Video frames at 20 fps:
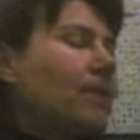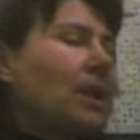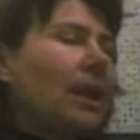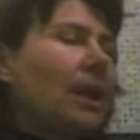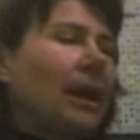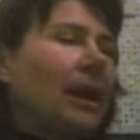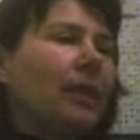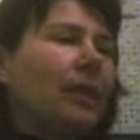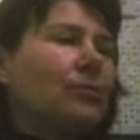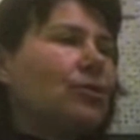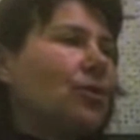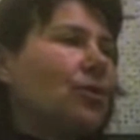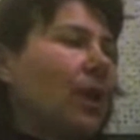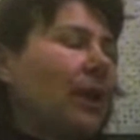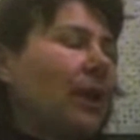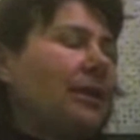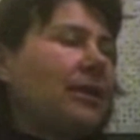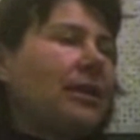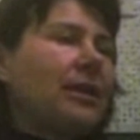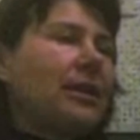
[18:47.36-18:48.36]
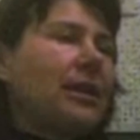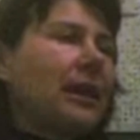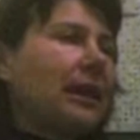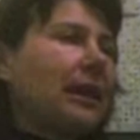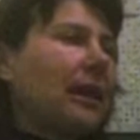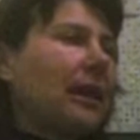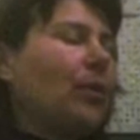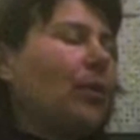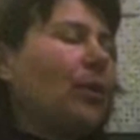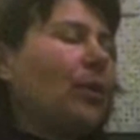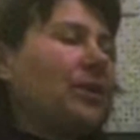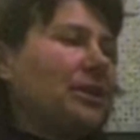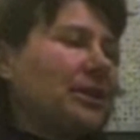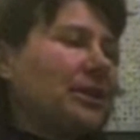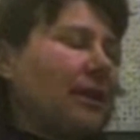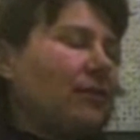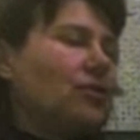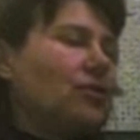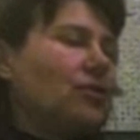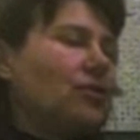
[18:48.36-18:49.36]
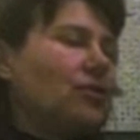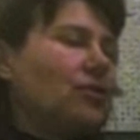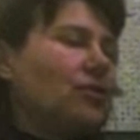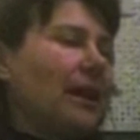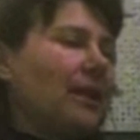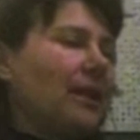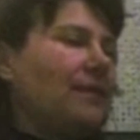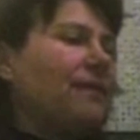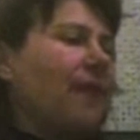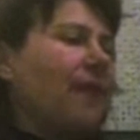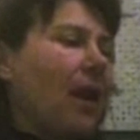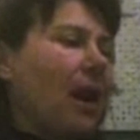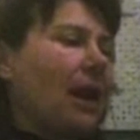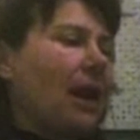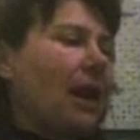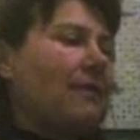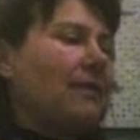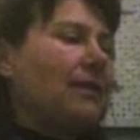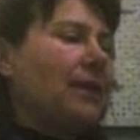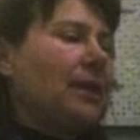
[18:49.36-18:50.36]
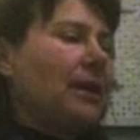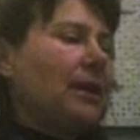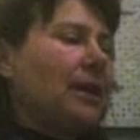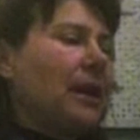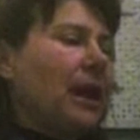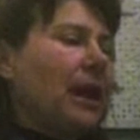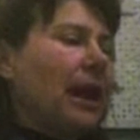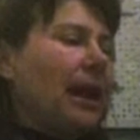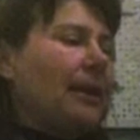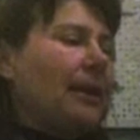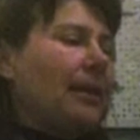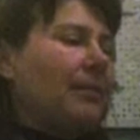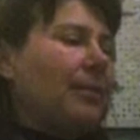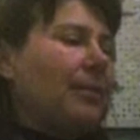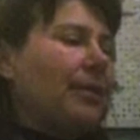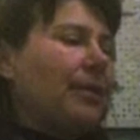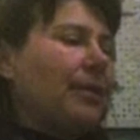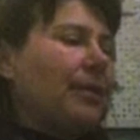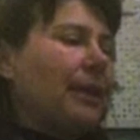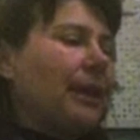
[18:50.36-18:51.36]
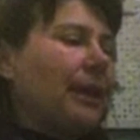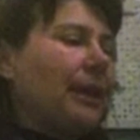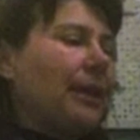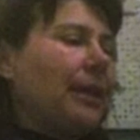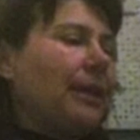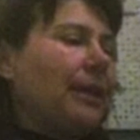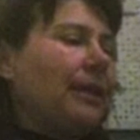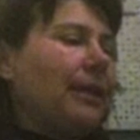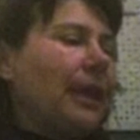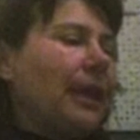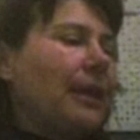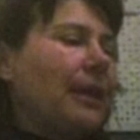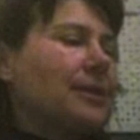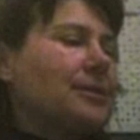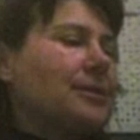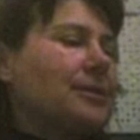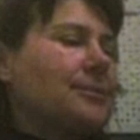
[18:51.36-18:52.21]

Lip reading: And I'm trying to think. I went to Devonshire in 85, and I'm thinking that